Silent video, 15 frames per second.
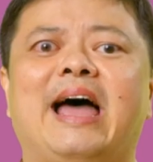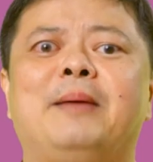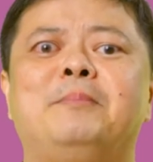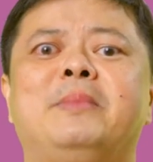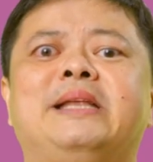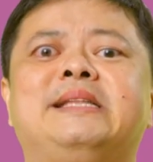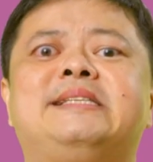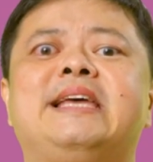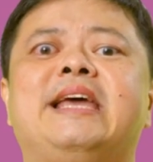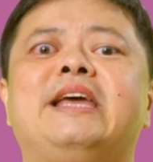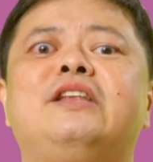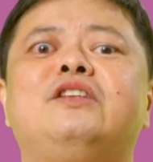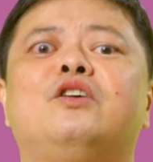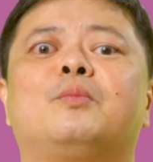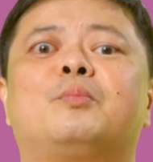and
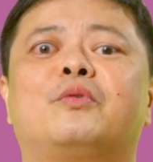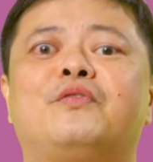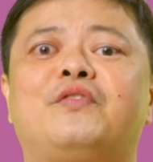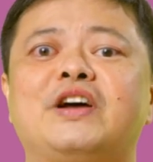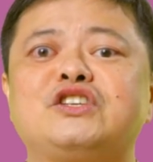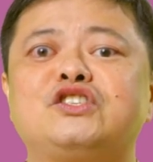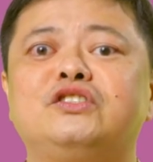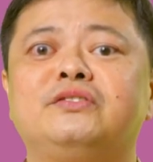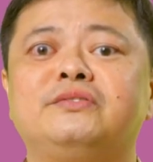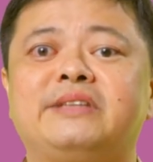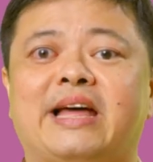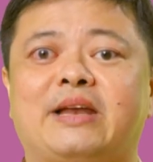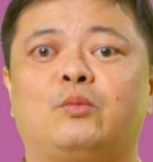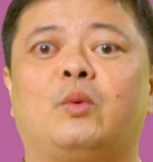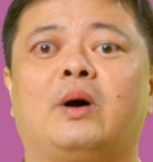maintain your professional
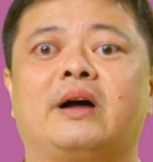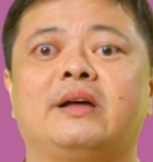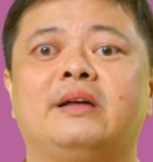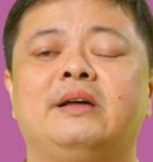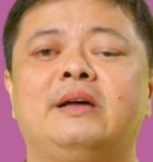network,